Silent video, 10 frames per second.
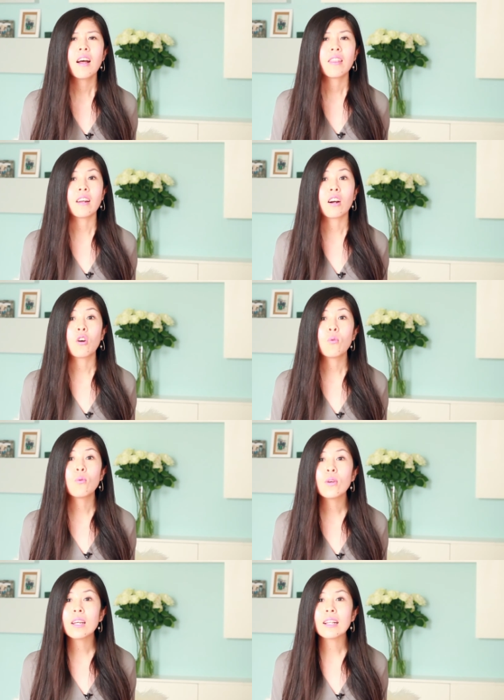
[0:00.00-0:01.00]
that are
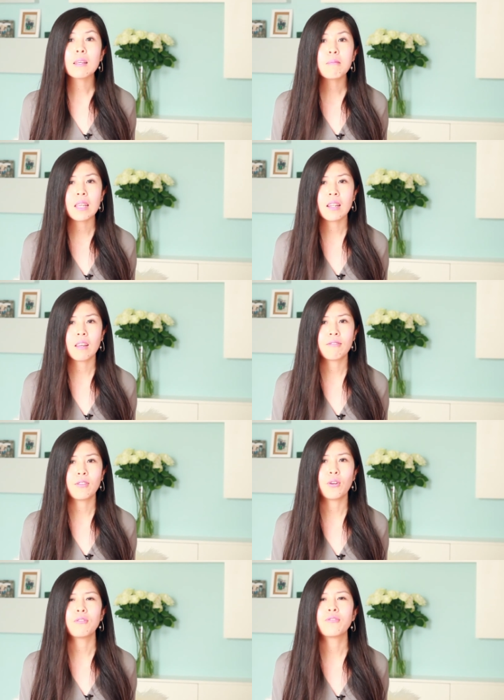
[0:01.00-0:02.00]
really
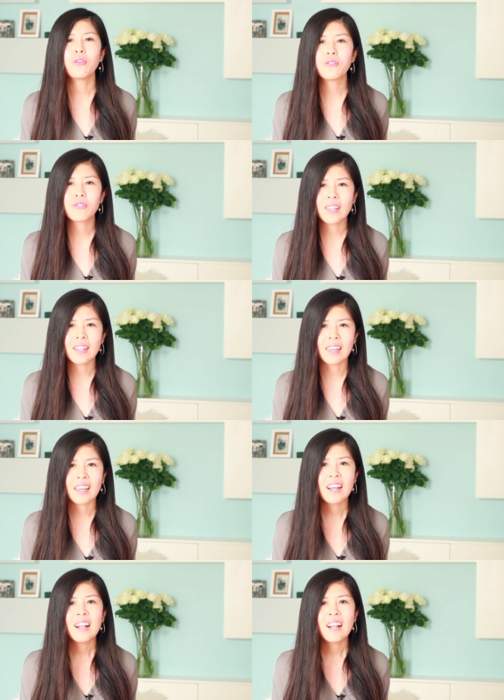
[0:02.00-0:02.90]
meaningful, fulfilling,